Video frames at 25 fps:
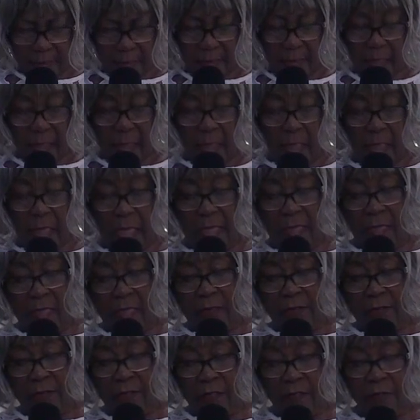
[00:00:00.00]
the lust
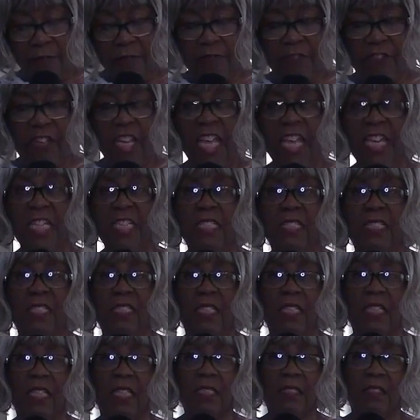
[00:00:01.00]
of the flesh, the
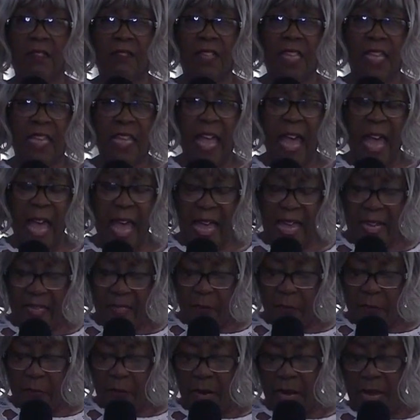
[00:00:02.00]
lust of the eye,
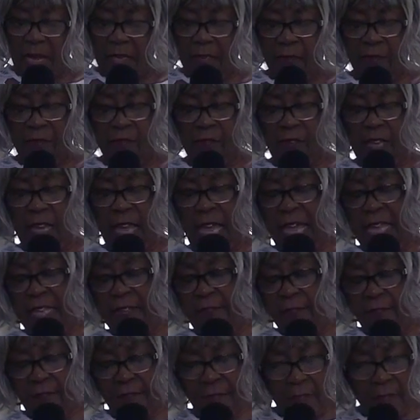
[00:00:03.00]
and the pride of
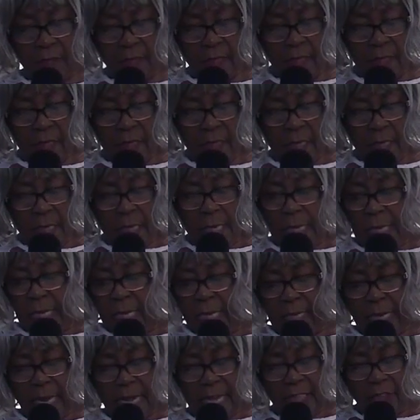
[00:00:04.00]
life
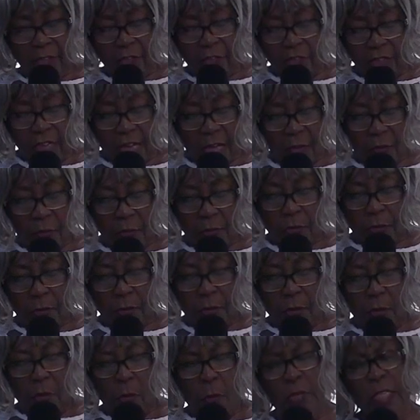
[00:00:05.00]
in our shop.
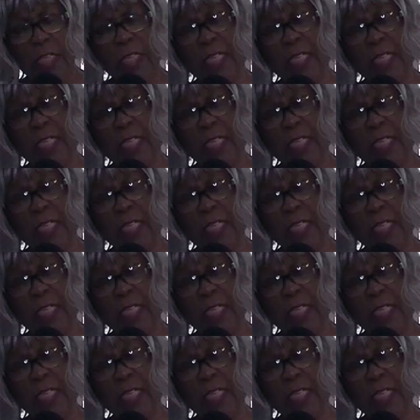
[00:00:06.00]
We